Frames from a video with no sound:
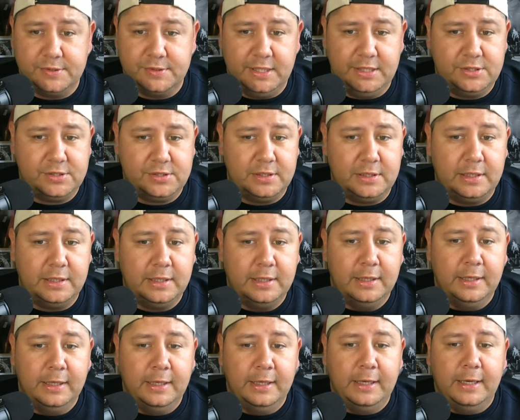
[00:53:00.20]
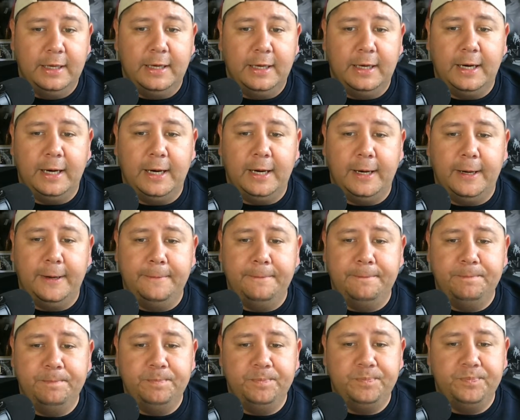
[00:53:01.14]
Nation.
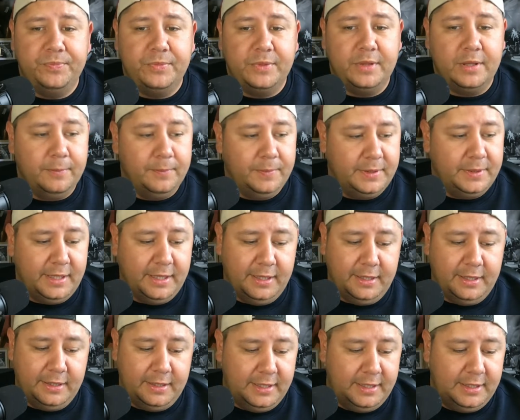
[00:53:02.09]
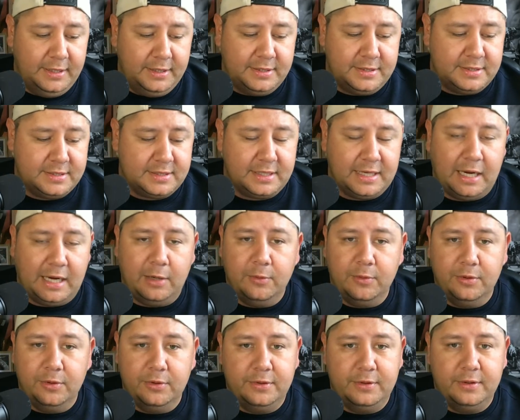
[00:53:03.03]
Um, but they
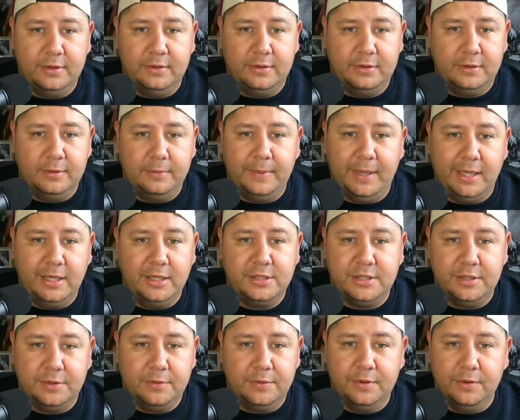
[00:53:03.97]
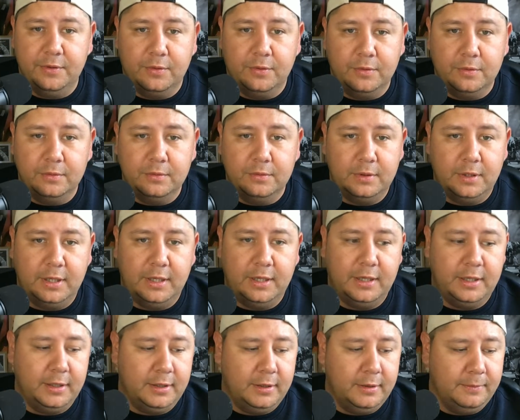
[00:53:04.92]
scoured the managerial,
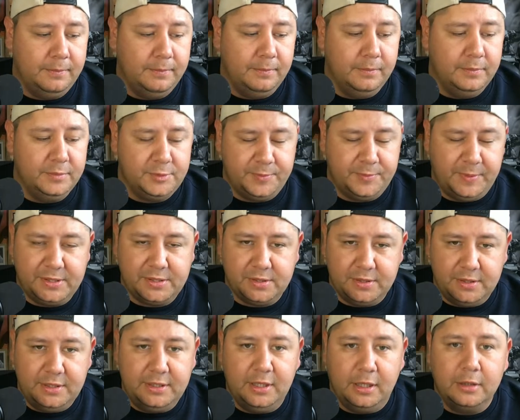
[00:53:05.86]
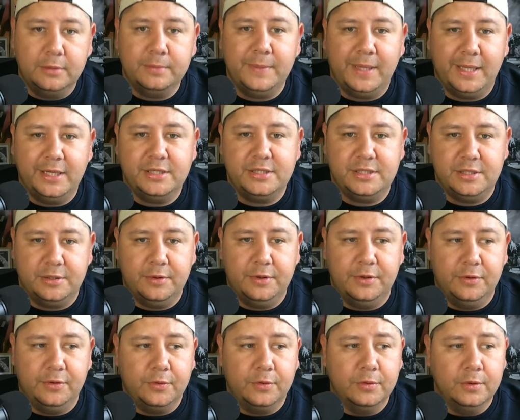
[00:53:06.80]
especially young
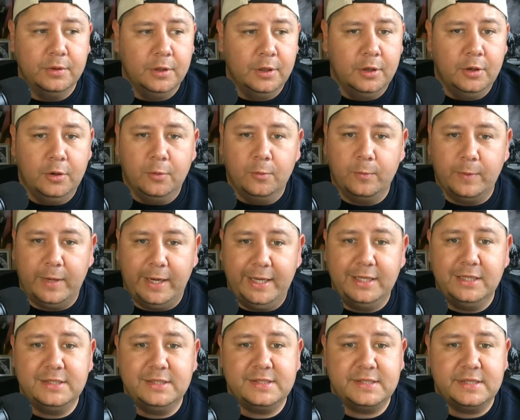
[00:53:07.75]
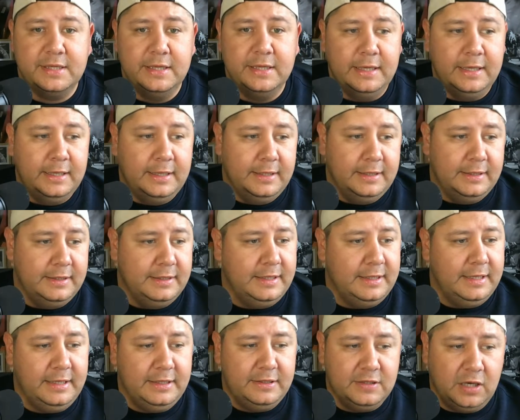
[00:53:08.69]
managerial ranks.
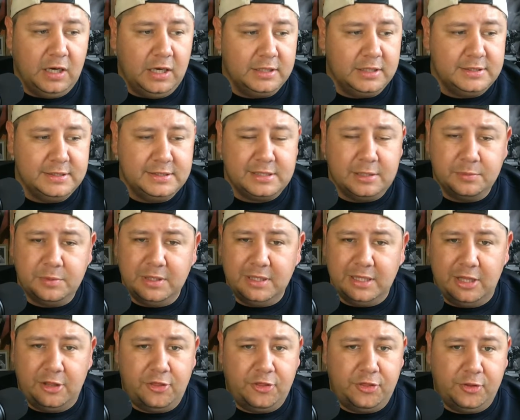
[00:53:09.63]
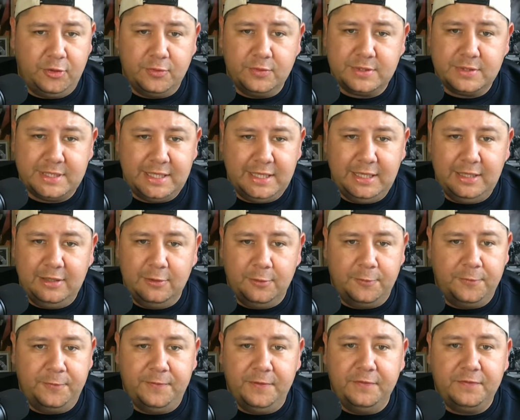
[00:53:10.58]
They talked to something like 13
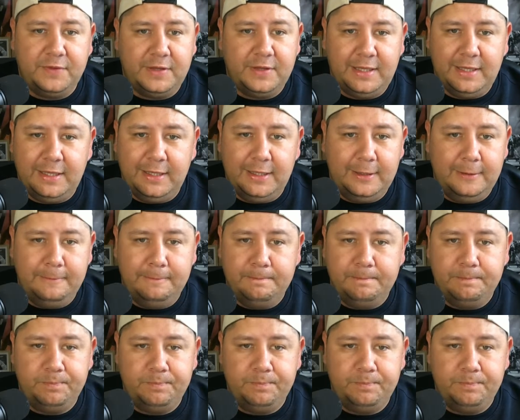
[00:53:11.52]
or 15